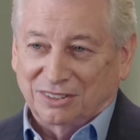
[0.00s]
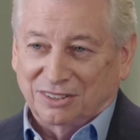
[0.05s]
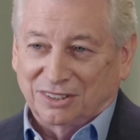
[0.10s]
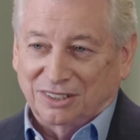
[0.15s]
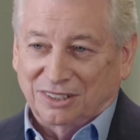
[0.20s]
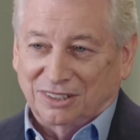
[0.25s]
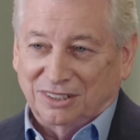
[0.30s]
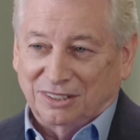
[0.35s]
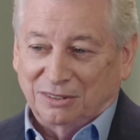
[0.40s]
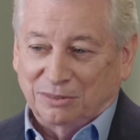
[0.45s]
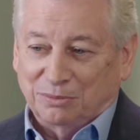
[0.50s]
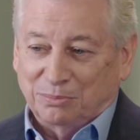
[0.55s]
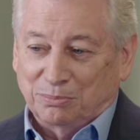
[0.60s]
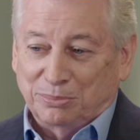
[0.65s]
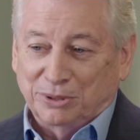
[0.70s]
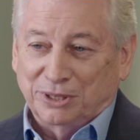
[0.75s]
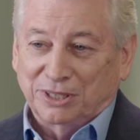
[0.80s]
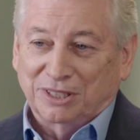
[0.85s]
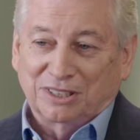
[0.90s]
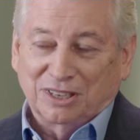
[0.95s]
the
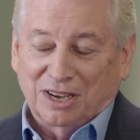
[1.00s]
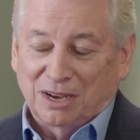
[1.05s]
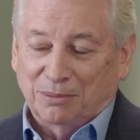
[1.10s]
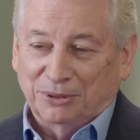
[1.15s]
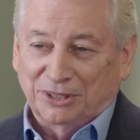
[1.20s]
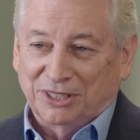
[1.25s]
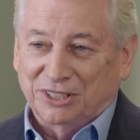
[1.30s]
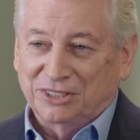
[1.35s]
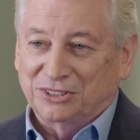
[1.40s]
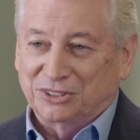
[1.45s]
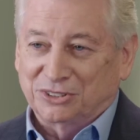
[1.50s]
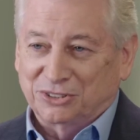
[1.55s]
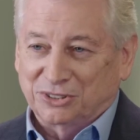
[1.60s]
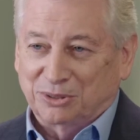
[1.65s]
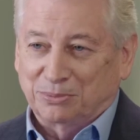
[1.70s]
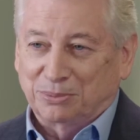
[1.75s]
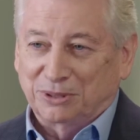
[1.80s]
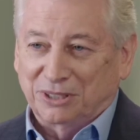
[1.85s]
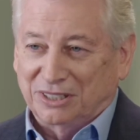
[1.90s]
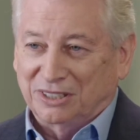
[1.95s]
big combinations
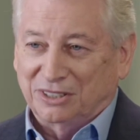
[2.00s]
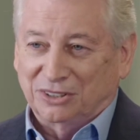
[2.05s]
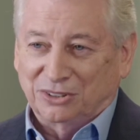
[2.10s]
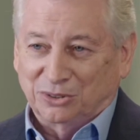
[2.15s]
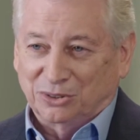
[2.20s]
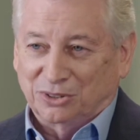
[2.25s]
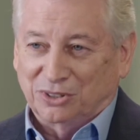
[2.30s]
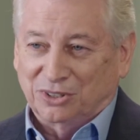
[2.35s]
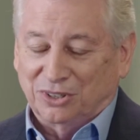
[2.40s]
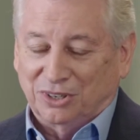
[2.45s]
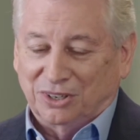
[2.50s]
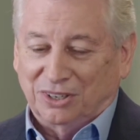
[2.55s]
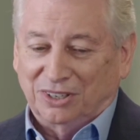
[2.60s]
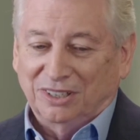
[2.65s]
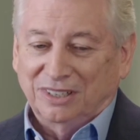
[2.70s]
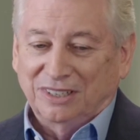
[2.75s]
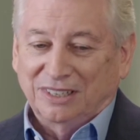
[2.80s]
that are beginning to occur.